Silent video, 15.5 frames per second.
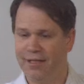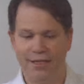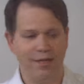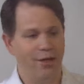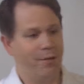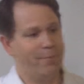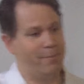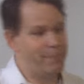I
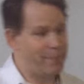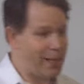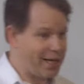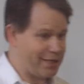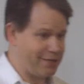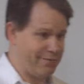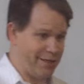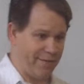can go
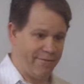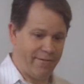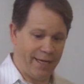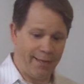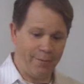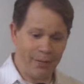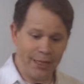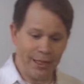back to my
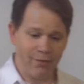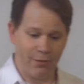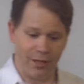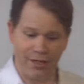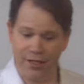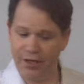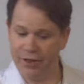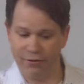family.
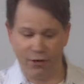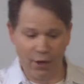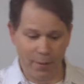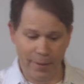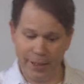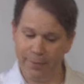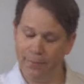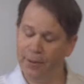We're going to
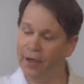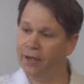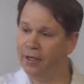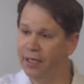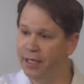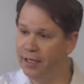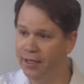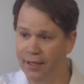throw a big
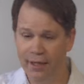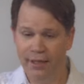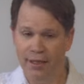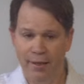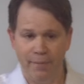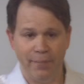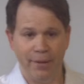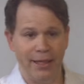party.
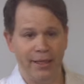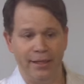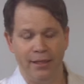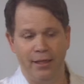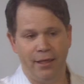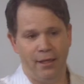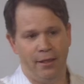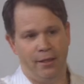
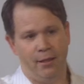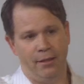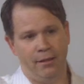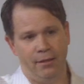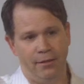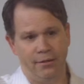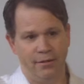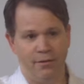But
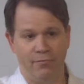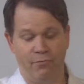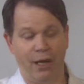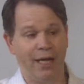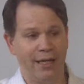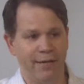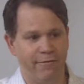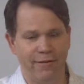I
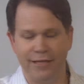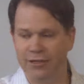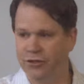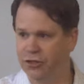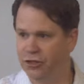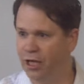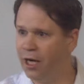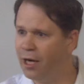got to find
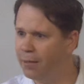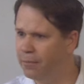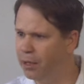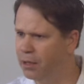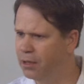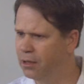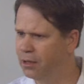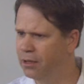a
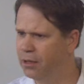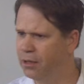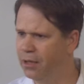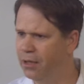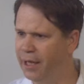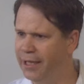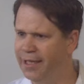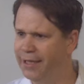job.
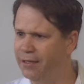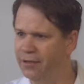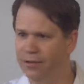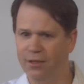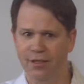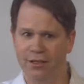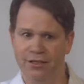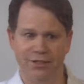I can
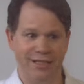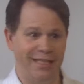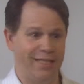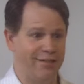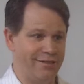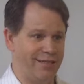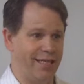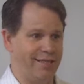no longer
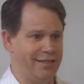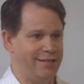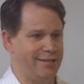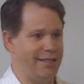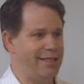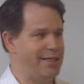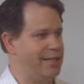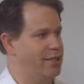sit outside the
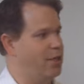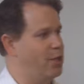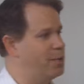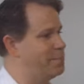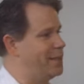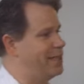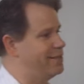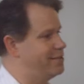city and
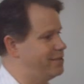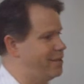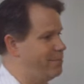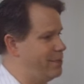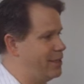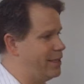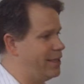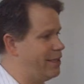hope that
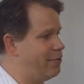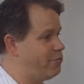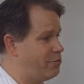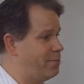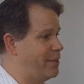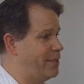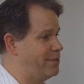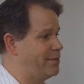somebody
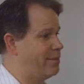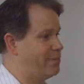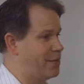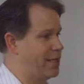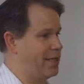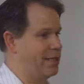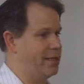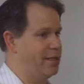gives me
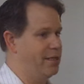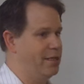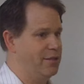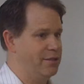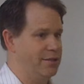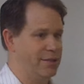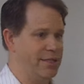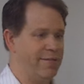something
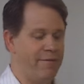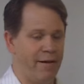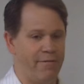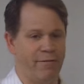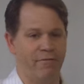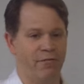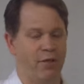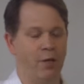to live
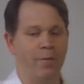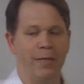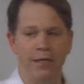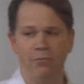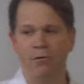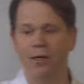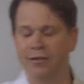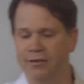off of.
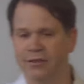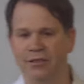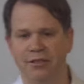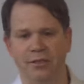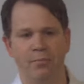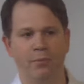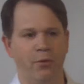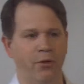Nobody wants to
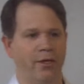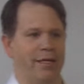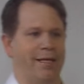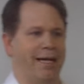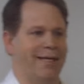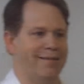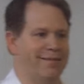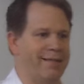support
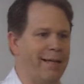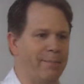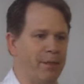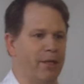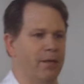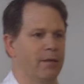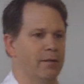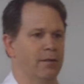an
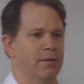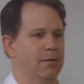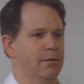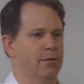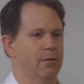ex-leper.